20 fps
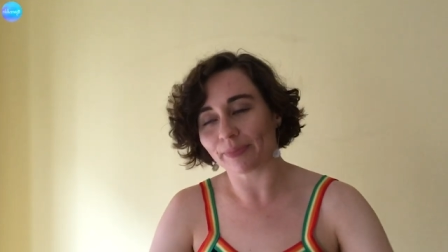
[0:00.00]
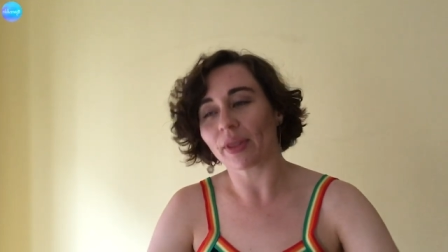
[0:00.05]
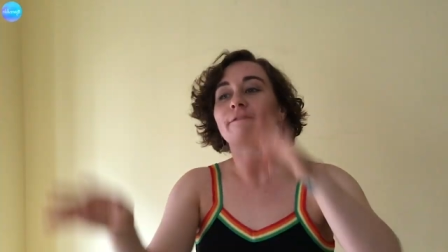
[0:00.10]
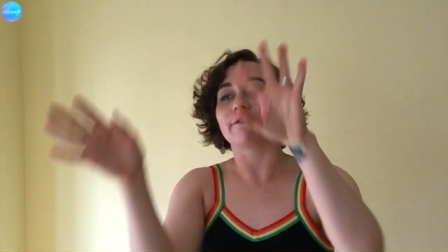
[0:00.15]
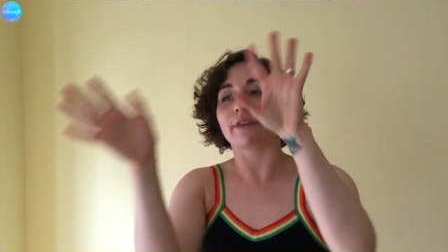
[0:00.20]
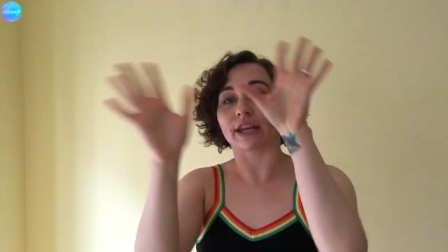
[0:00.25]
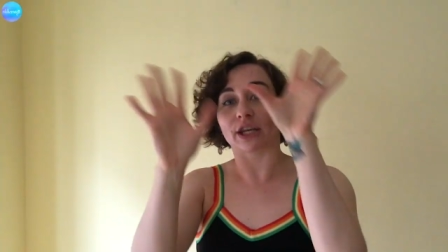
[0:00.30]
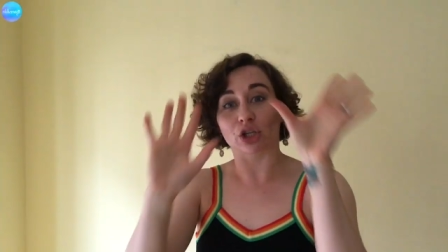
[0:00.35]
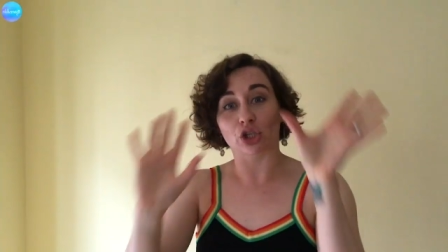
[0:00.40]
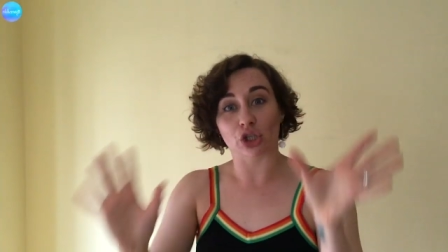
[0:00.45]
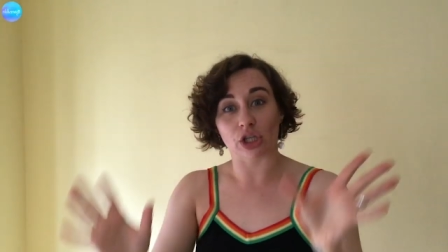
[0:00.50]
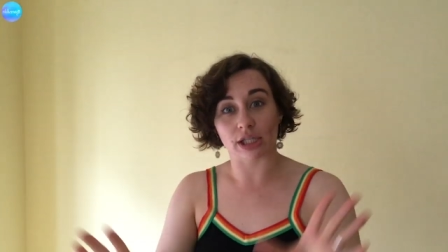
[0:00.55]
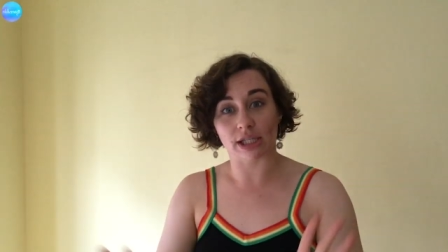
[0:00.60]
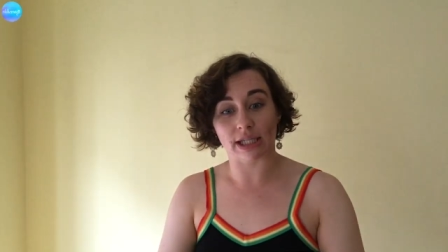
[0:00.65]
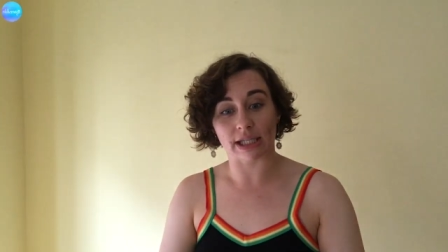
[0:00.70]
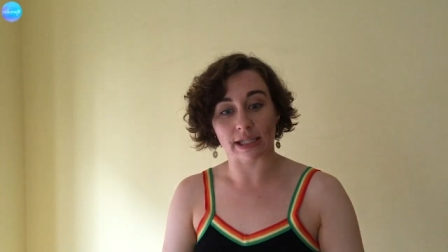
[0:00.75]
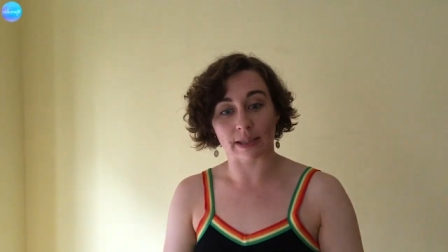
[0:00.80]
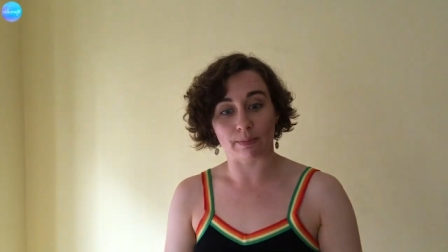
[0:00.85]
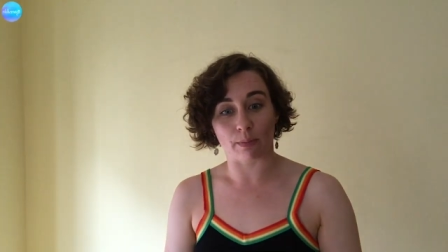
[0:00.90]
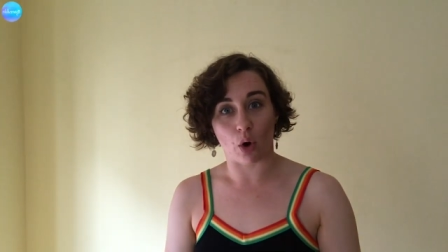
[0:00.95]

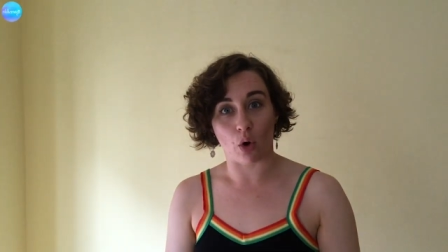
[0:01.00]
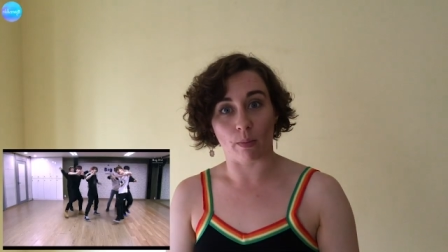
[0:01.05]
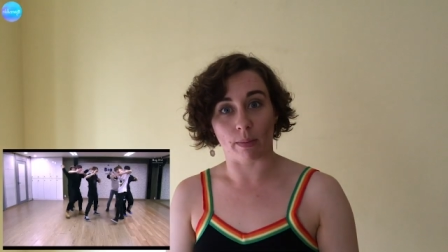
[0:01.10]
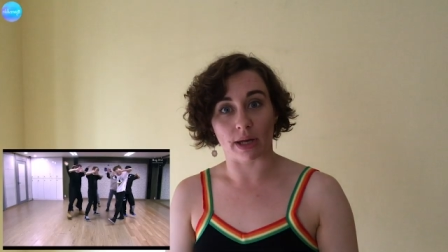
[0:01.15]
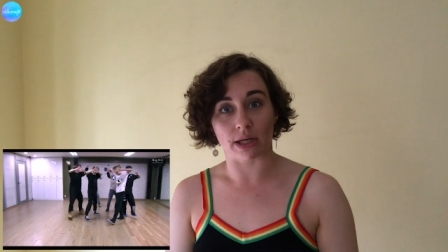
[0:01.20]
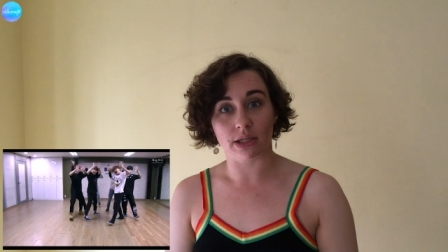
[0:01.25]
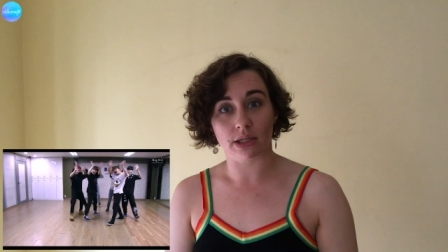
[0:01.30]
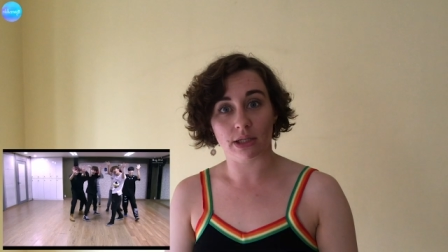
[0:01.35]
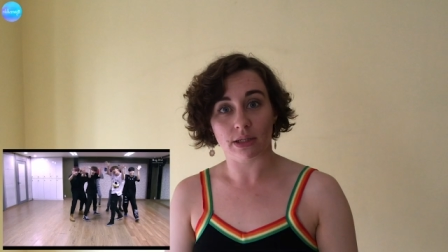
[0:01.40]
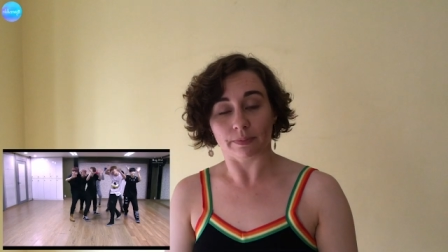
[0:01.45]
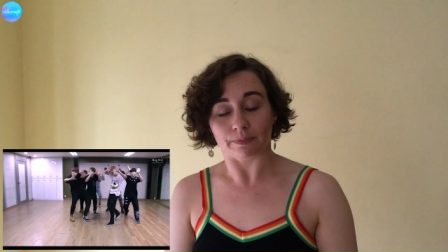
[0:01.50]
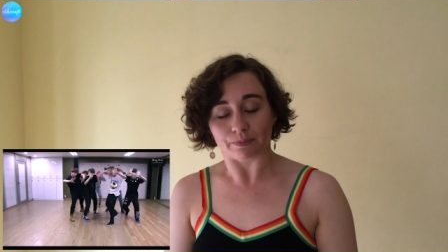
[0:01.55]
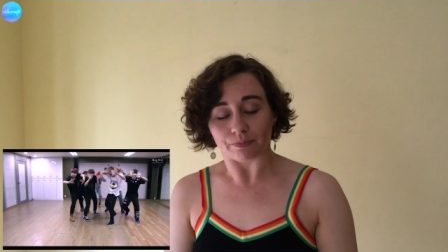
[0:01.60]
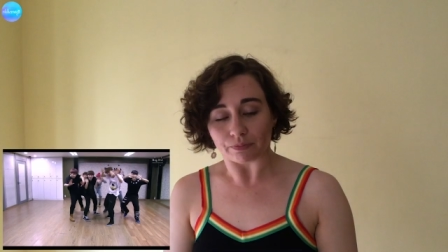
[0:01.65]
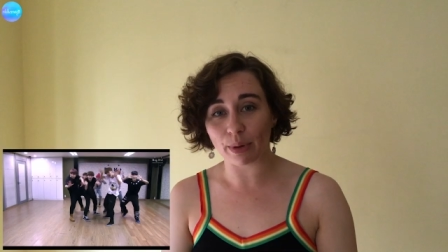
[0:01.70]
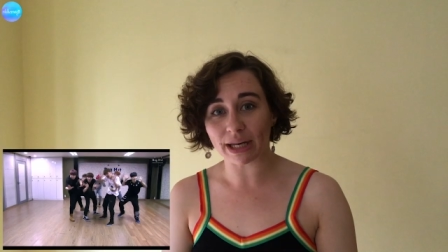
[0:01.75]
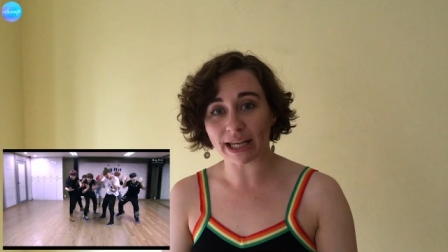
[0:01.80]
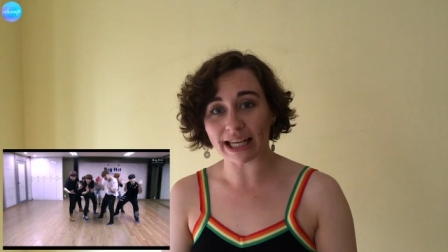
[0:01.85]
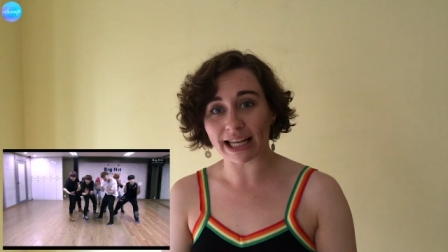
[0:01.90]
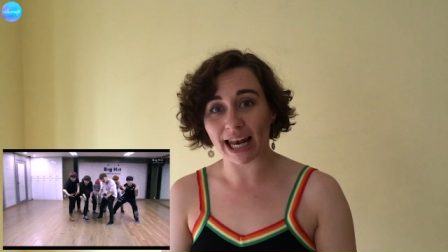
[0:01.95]
finishes his moment,
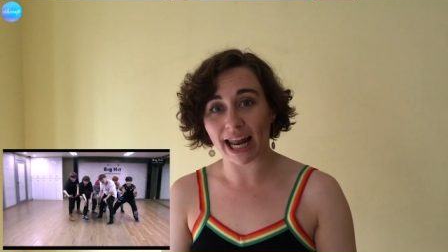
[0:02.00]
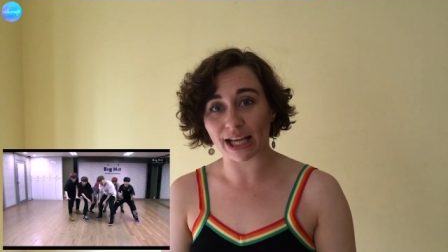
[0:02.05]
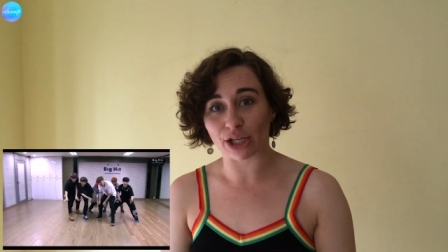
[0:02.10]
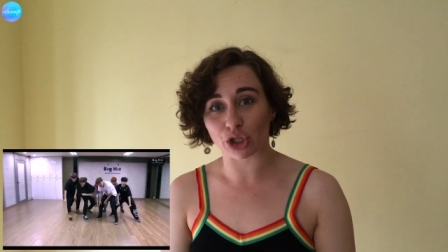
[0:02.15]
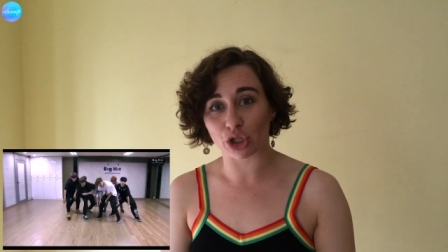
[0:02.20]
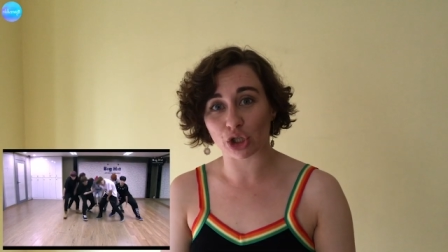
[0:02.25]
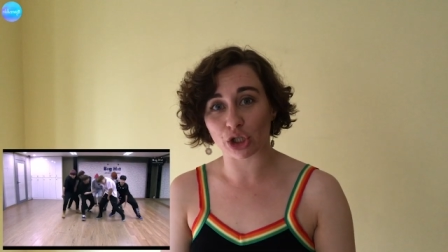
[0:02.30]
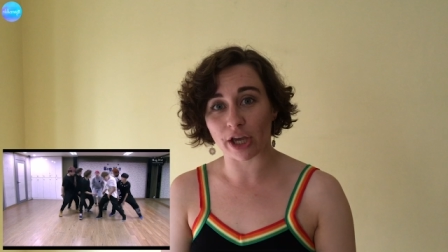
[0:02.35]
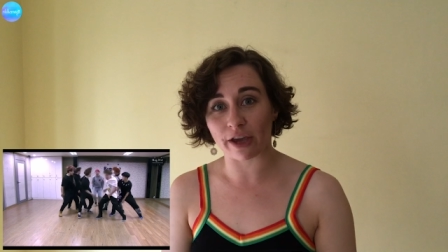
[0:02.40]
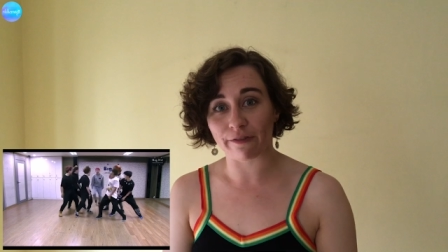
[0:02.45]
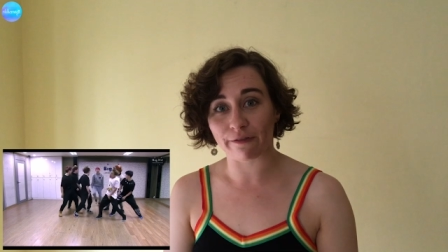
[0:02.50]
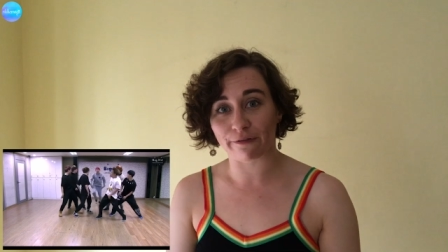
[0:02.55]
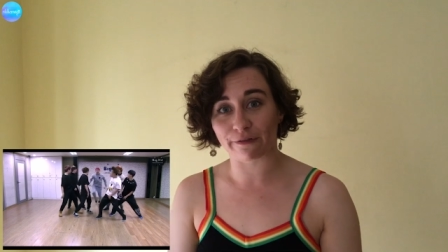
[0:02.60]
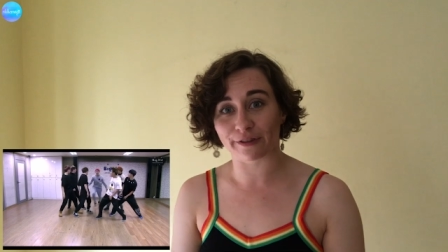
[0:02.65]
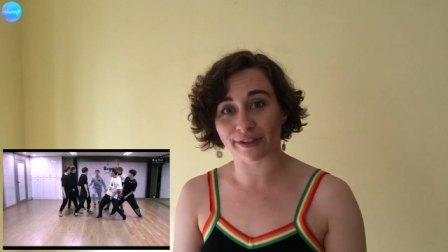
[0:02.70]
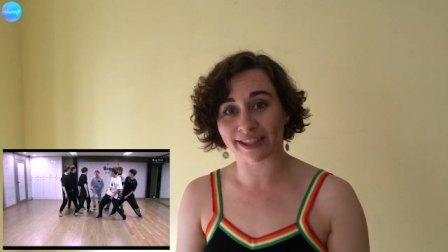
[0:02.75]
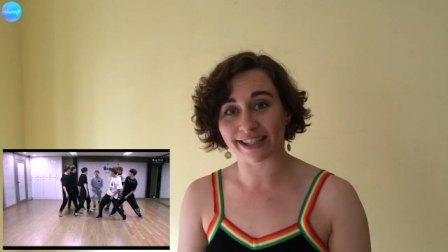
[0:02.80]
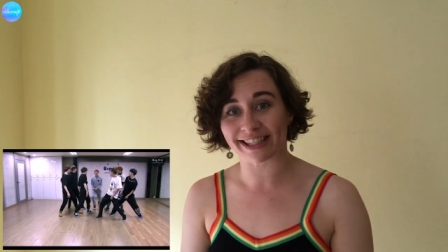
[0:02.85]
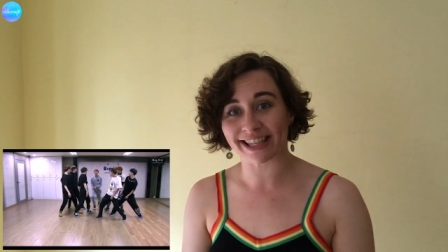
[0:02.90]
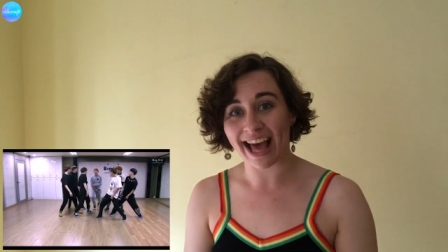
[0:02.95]
but he like
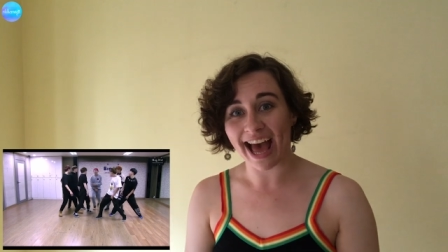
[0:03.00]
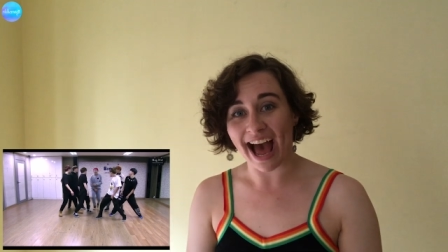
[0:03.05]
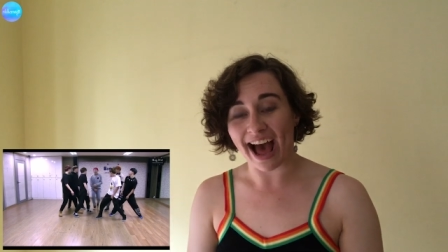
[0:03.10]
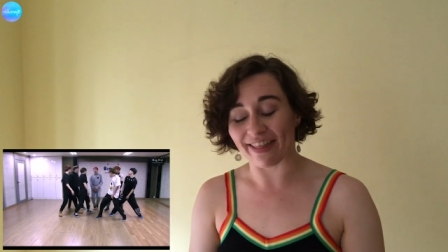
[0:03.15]
shifts